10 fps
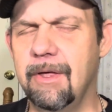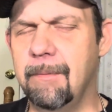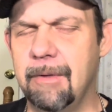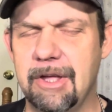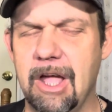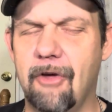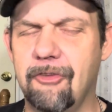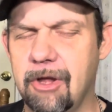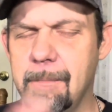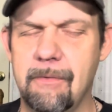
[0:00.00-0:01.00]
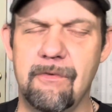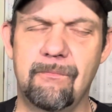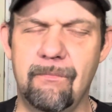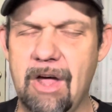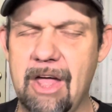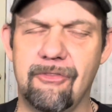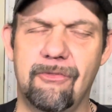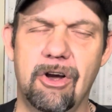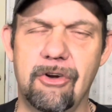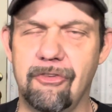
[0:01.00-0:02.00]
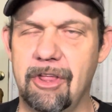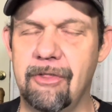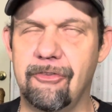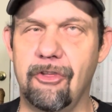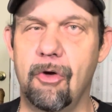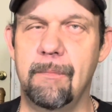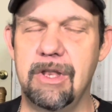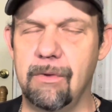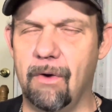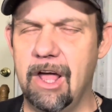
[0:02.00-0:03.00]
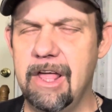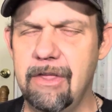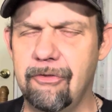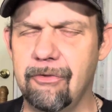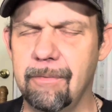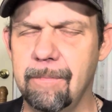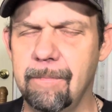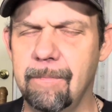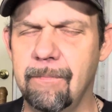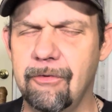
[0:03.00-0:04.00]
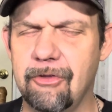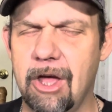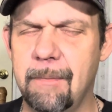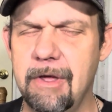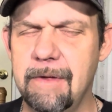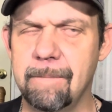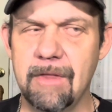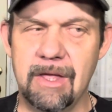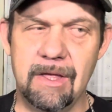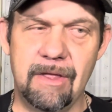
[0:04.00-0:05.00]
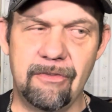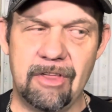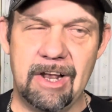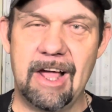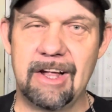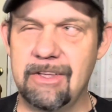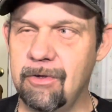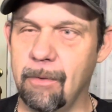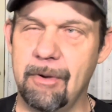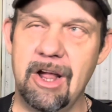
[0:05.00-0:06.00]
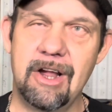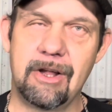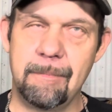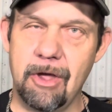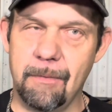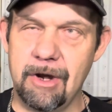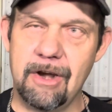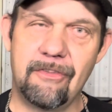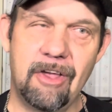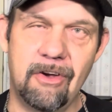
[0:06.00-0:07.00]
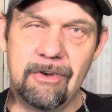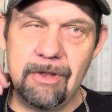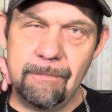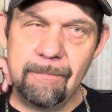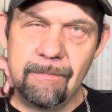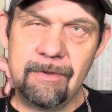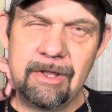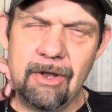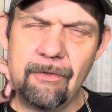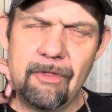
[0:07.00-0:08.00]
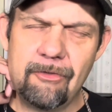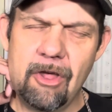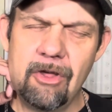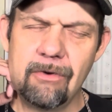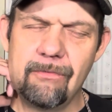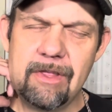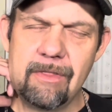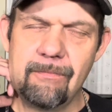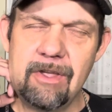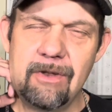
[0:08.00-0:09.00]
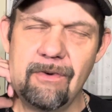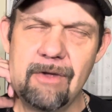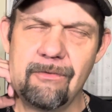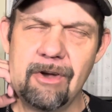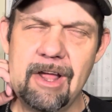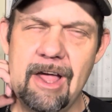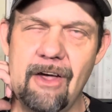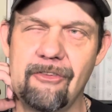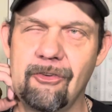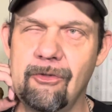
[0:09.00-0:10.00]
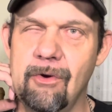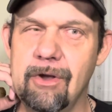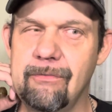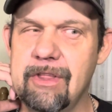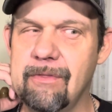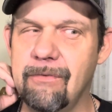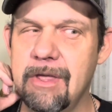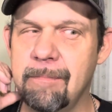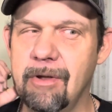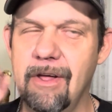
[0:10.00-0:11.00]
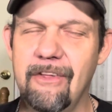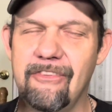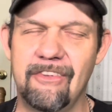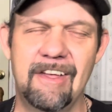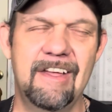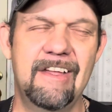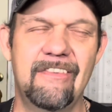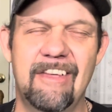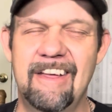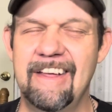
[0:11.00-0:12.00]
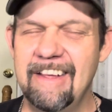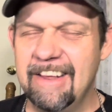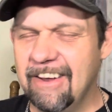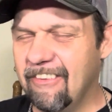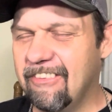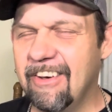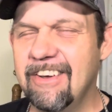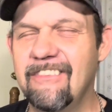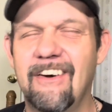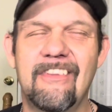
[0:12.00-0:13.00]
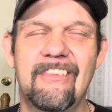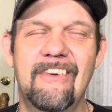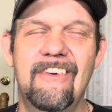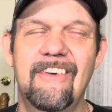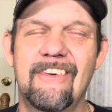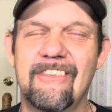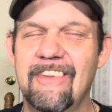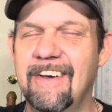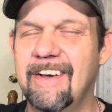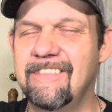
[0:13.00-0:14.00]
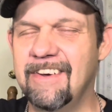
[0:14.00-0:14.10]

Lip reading: because it could be vice versa in so many ways. So, see, like, your parent could be over there telling you, this 150 feet away from their house or 250 feet plus, telling you what to do and stuff.